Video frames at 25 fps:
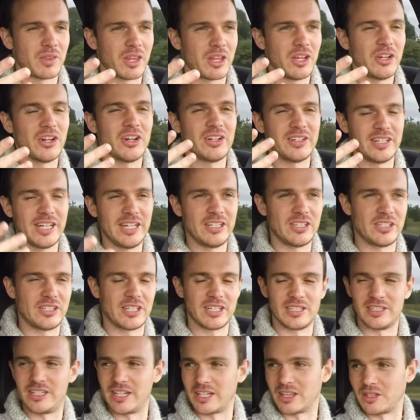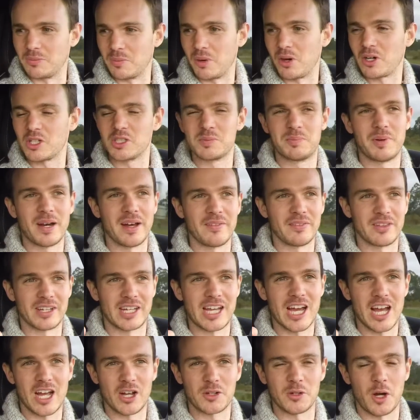You don't need to tick the box, but the
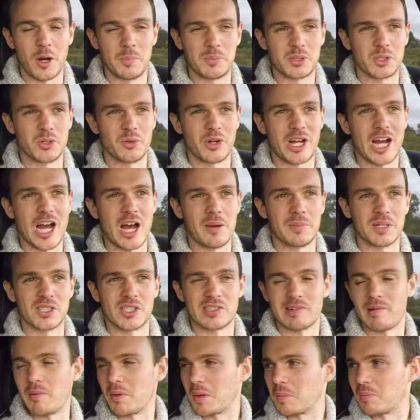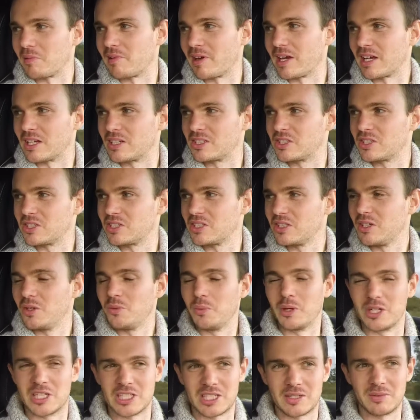ca optional carbon ceramic brakes,
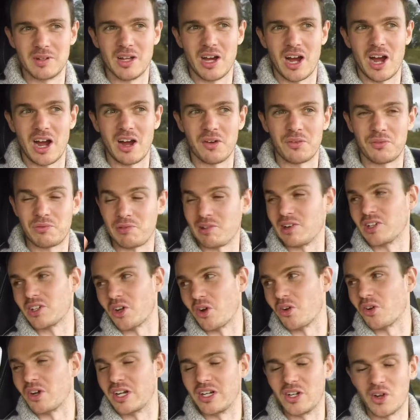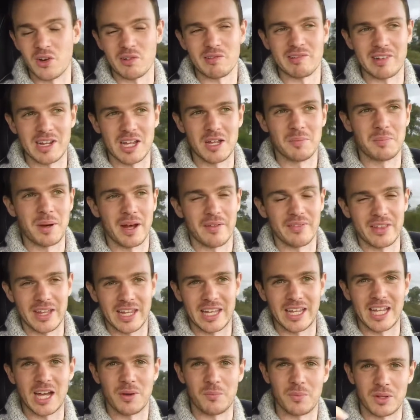which are front only, not rear, but they
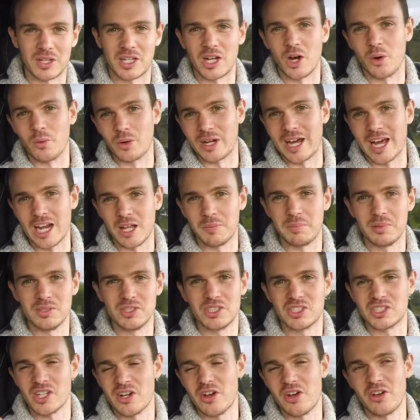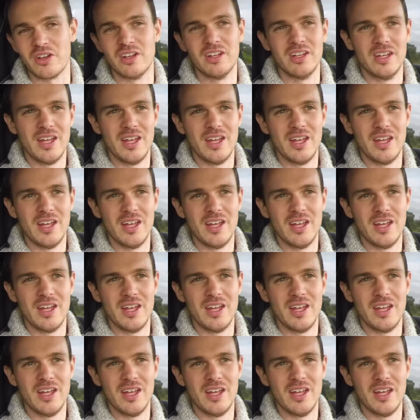come with gold calipers. So